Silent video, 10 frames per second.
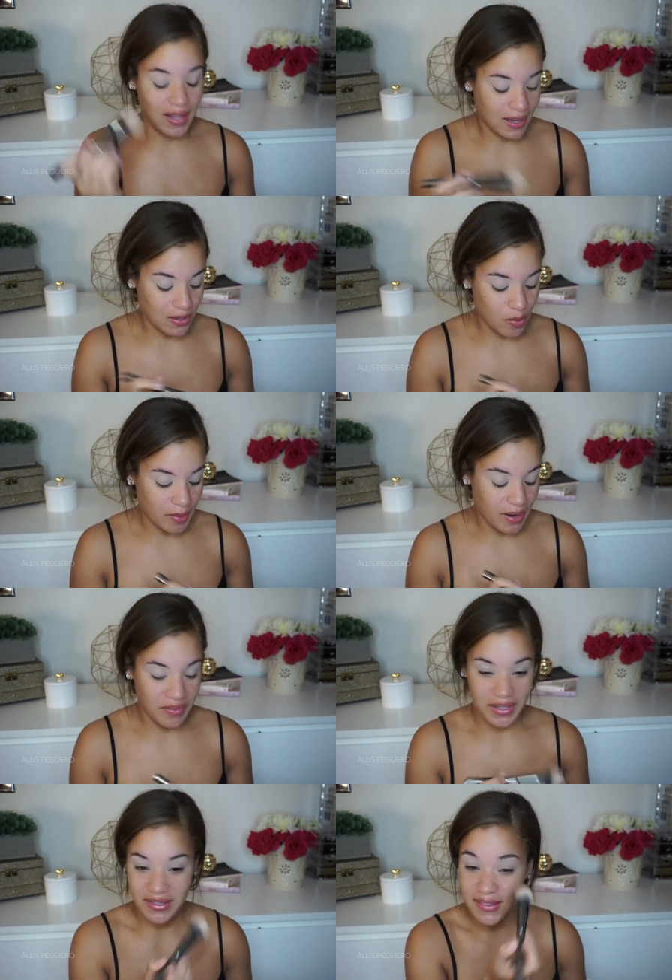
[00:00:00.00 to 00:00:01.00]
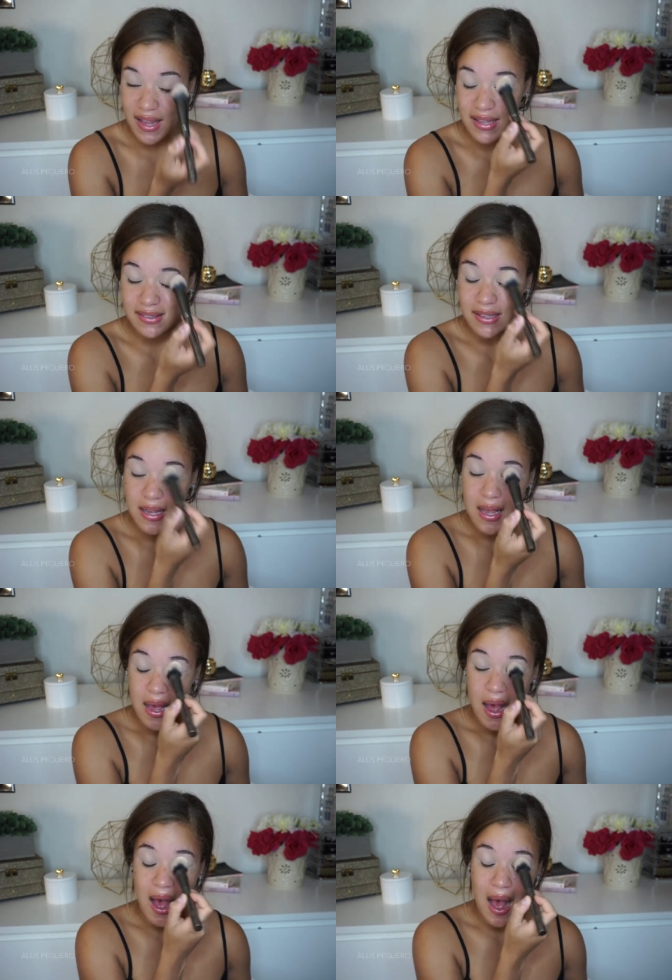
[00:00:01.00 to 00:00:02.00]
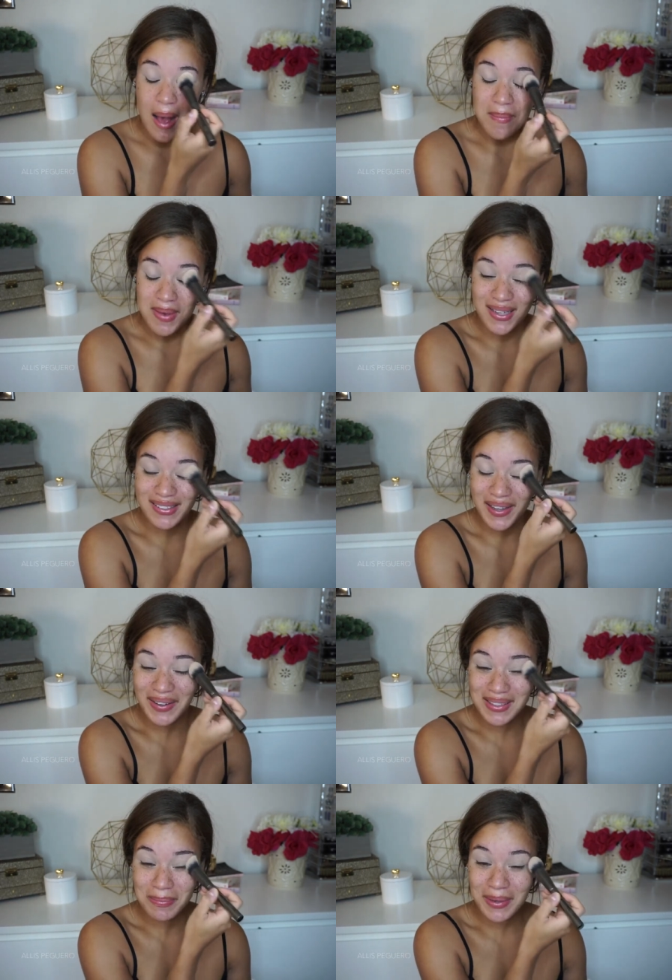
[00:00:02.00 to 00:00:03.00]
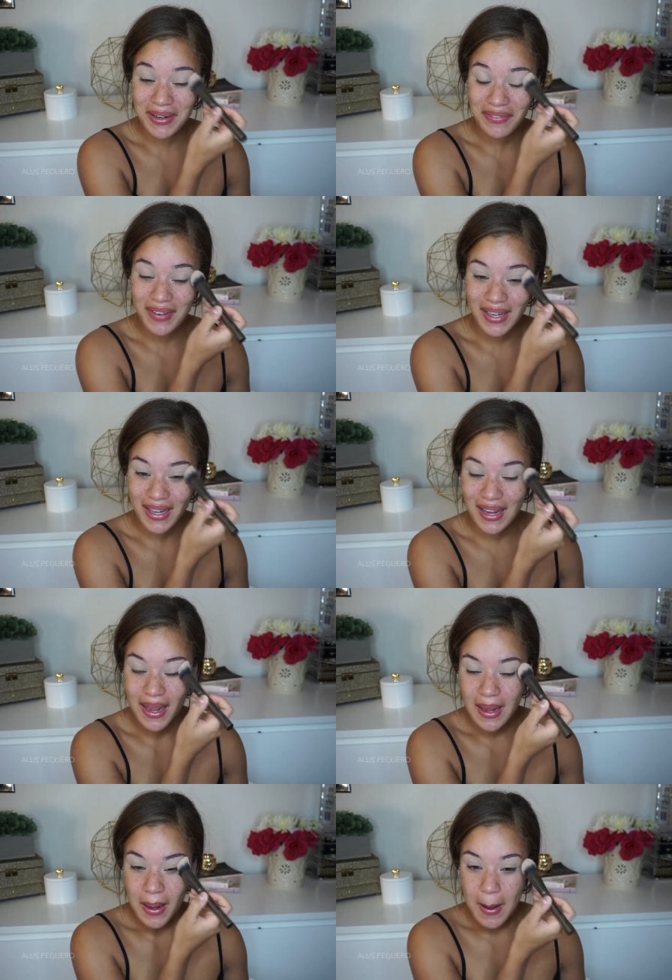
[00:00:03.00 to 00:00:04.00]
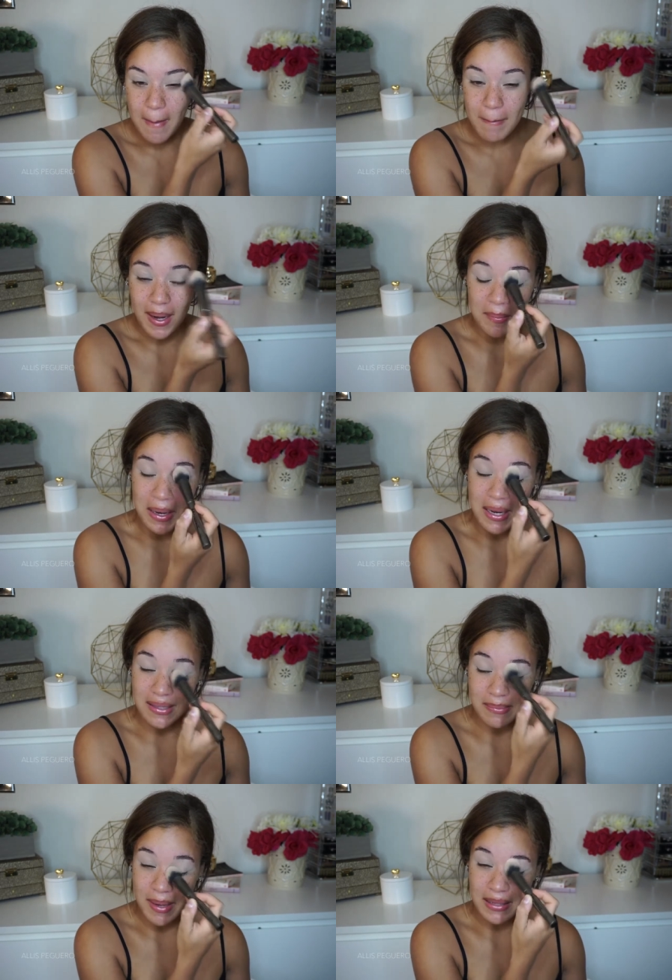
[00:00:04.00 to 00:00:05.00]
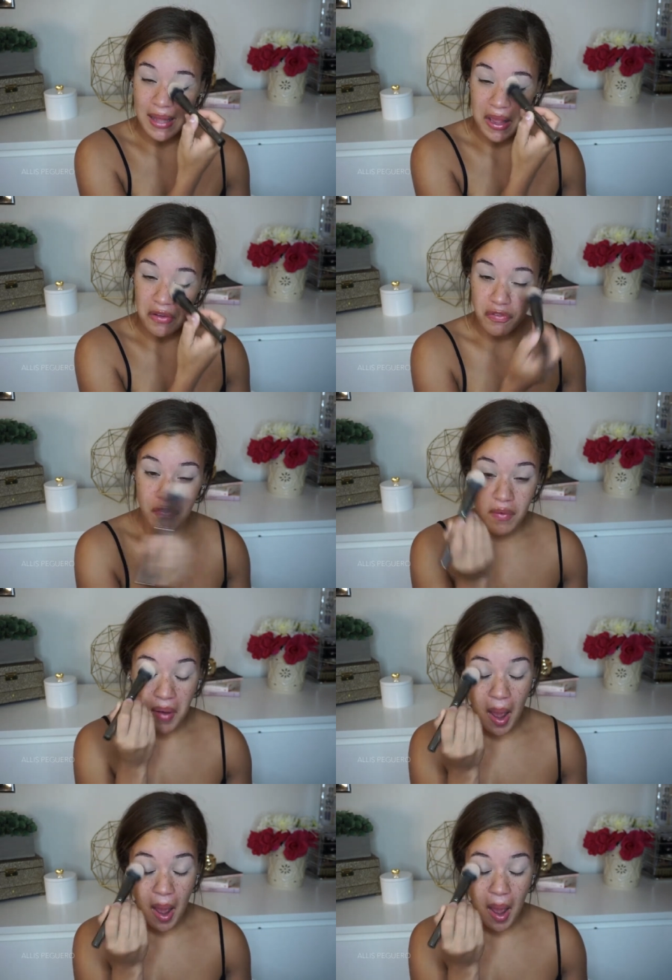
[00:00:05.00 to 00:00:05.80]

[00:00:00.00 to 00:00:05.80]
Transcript: Like, nobody ever understands. Um, so it's pretty funny, but I mean, it's my life.